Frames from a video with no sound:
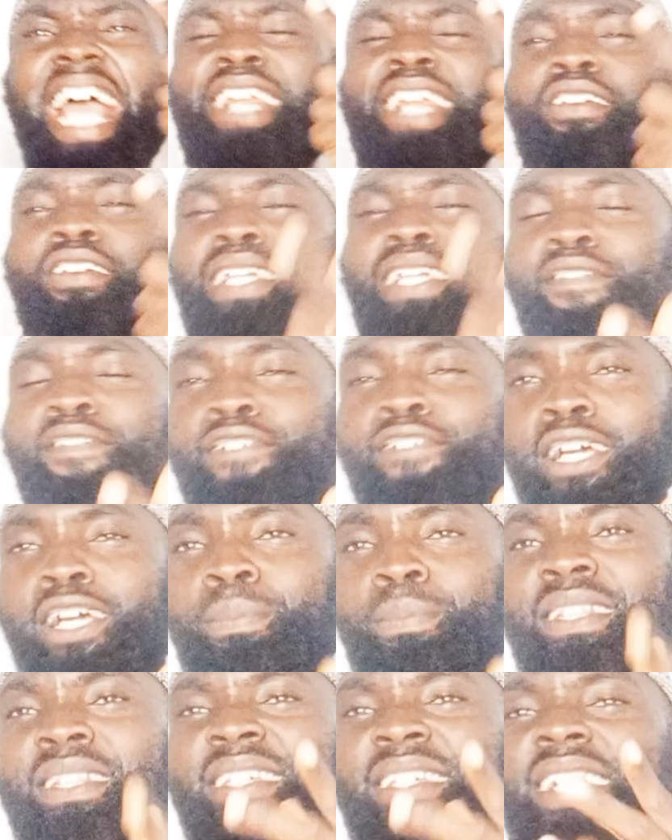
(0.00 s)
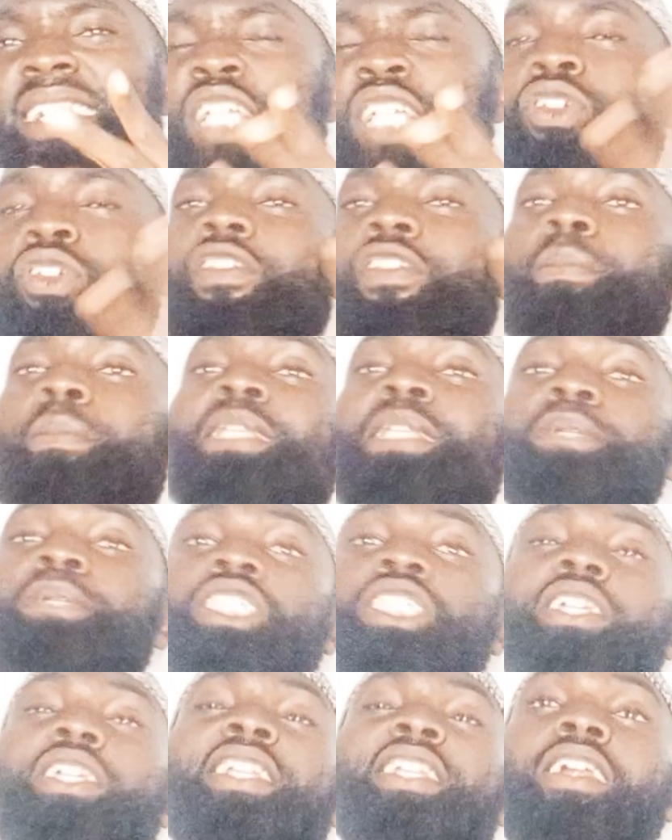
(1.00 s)
any other verb, triliteral verb,
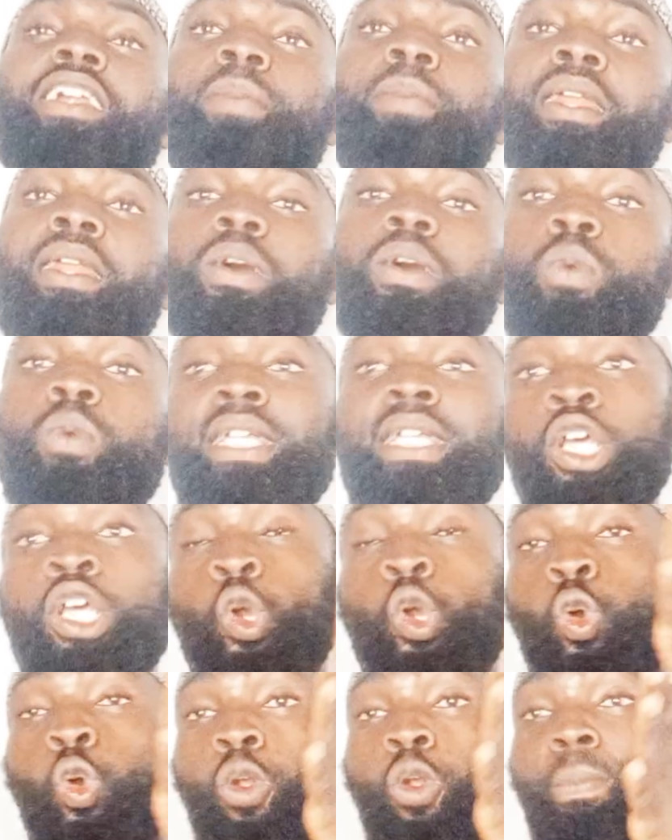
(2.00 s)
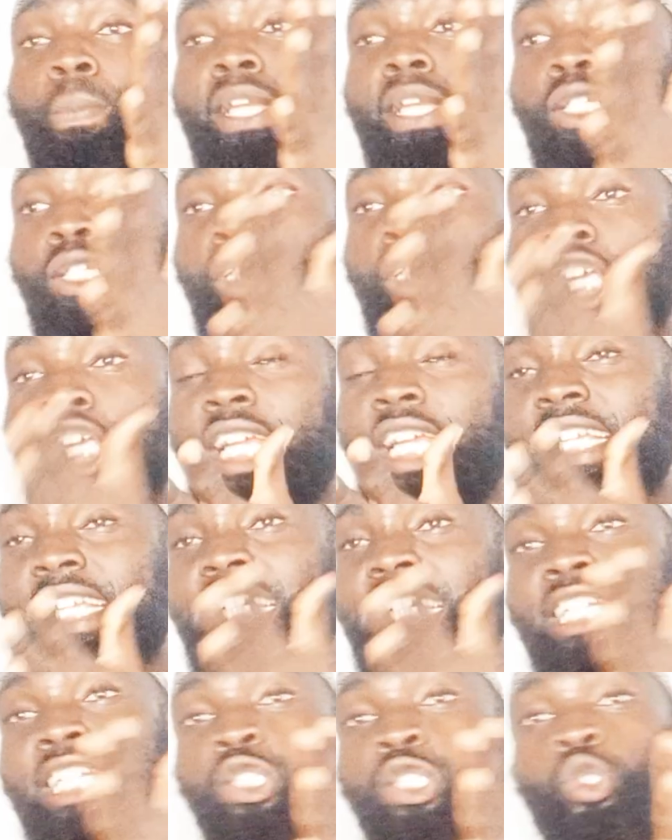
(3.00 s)
especially in the Arabic language, could be
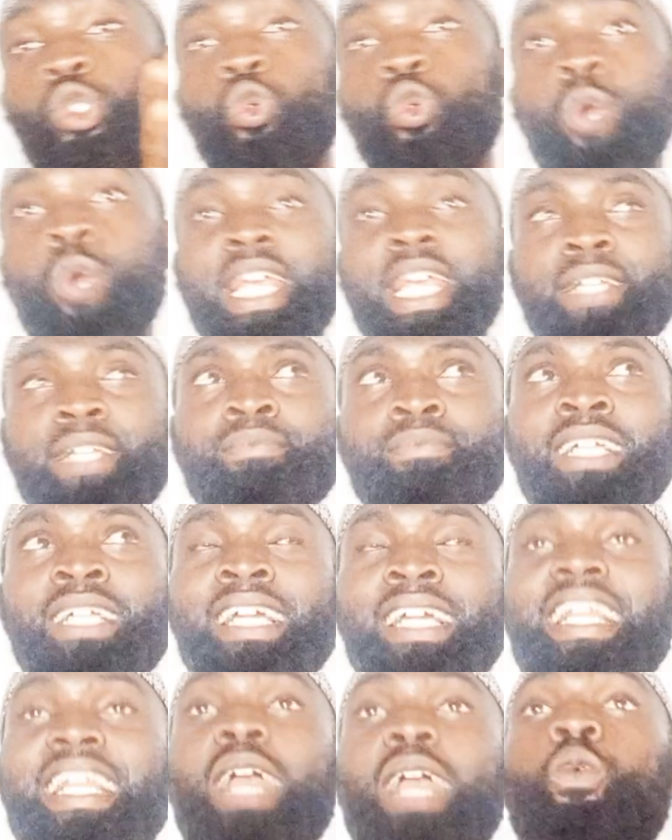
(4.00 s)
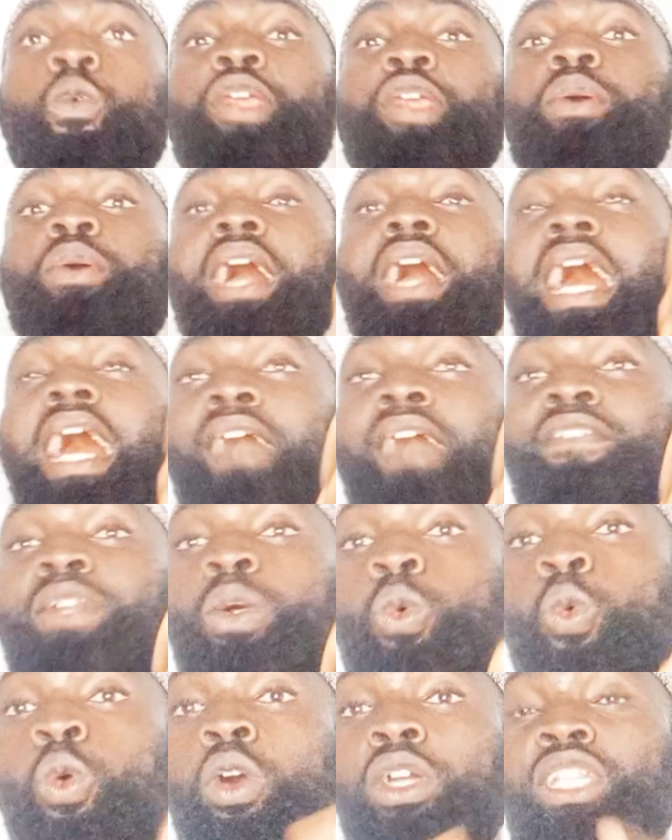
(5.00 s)
changed this way. Like when you have
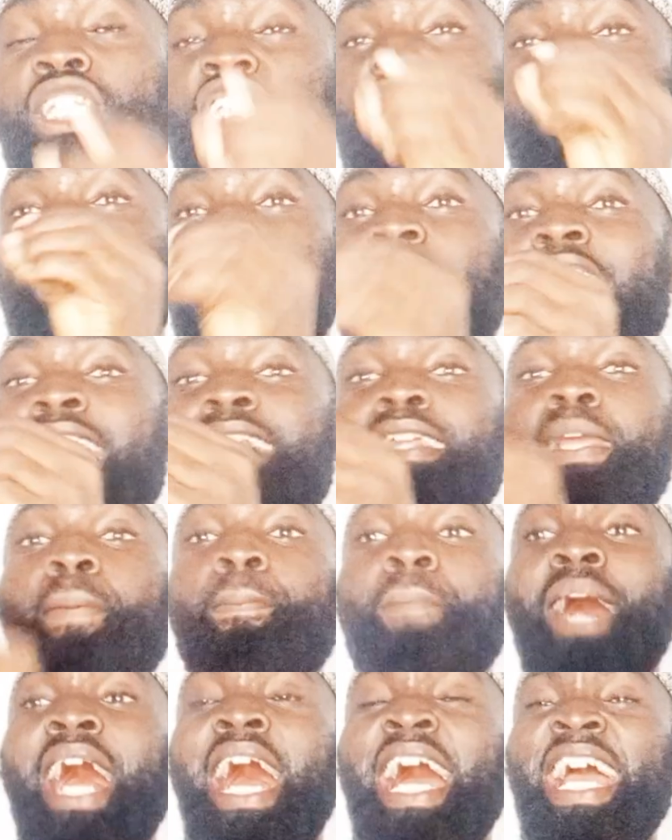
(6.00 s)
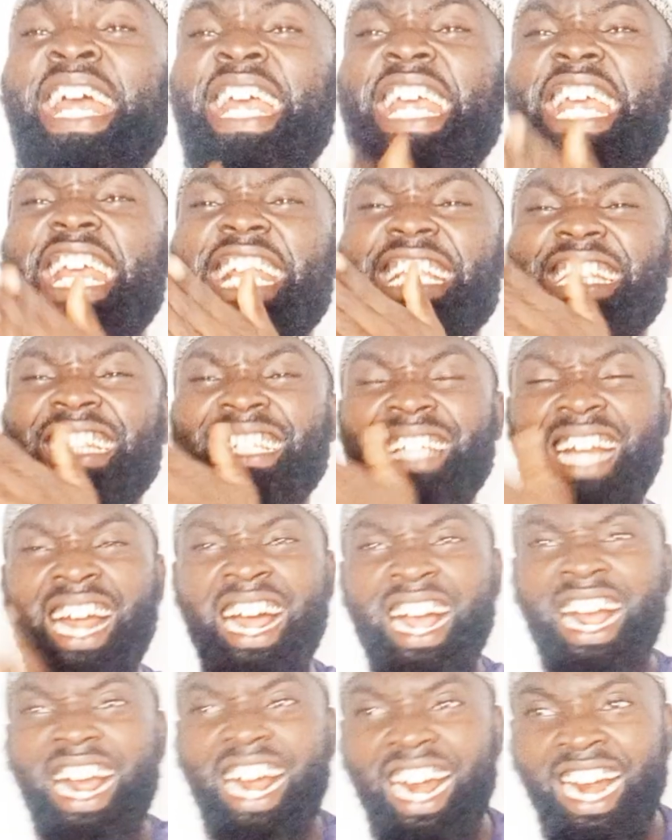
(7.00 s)
the word shariba, he
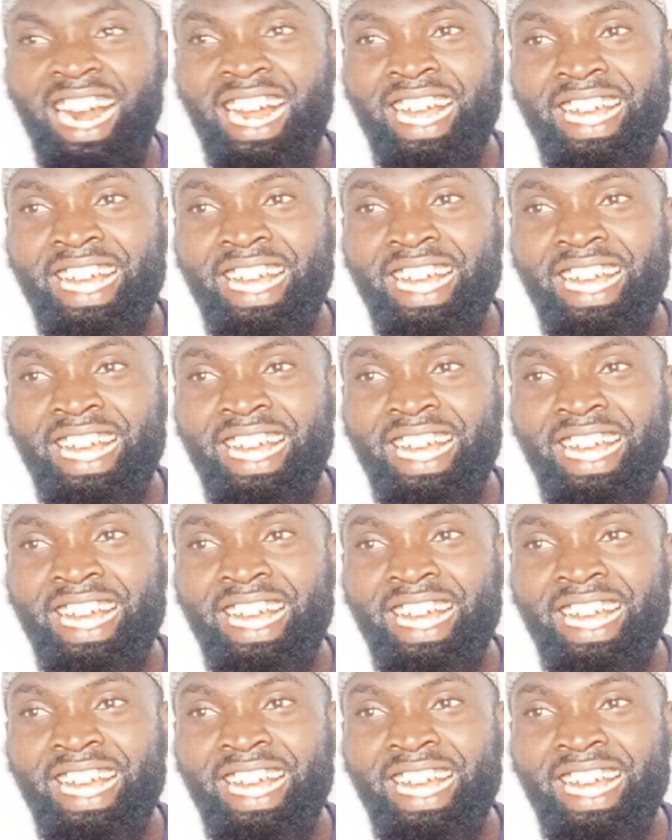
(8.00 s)
drank.